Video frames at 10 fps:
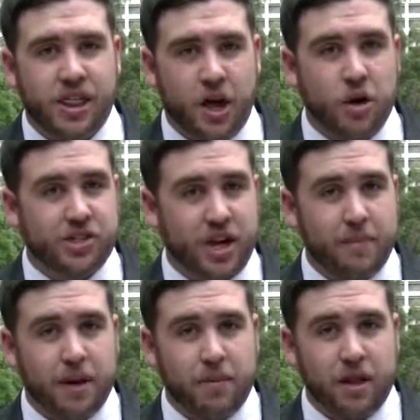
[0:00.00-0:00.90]
though
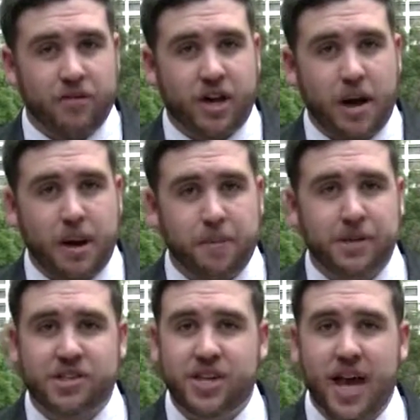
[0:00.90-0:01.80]
some people have come up
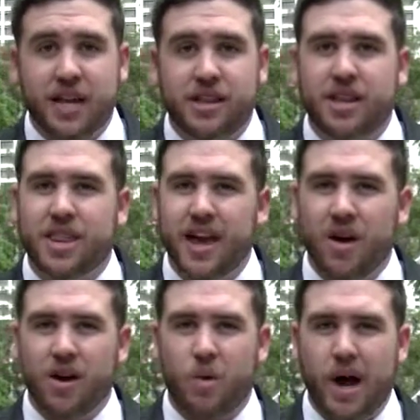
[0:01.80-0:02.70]
and said that they
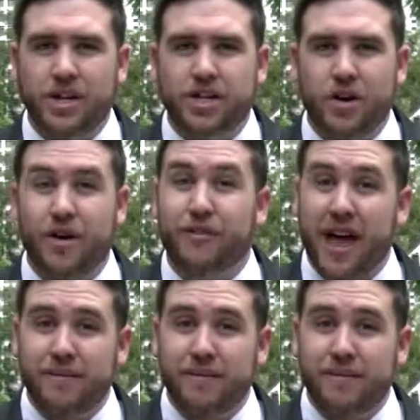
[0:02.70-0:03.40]
aren't quite sure if